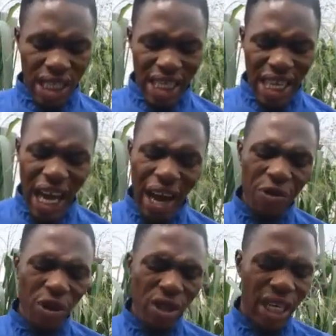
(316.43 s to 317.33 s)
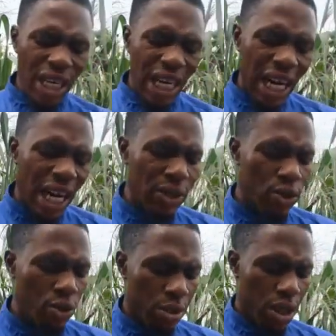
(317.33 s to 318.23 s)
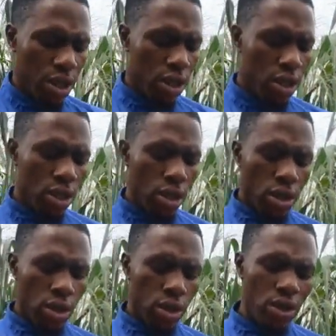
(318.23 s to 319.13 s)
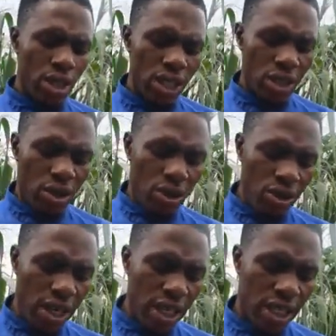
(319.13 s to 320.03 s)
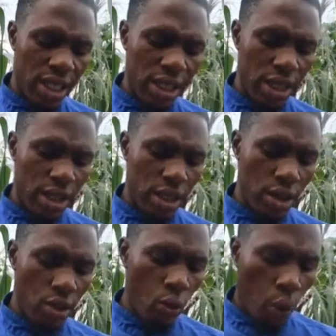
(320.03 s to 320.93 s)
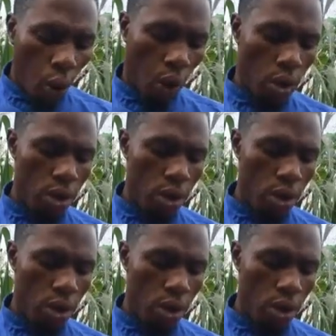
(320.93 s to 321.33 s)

They have not cried out to me on this current war.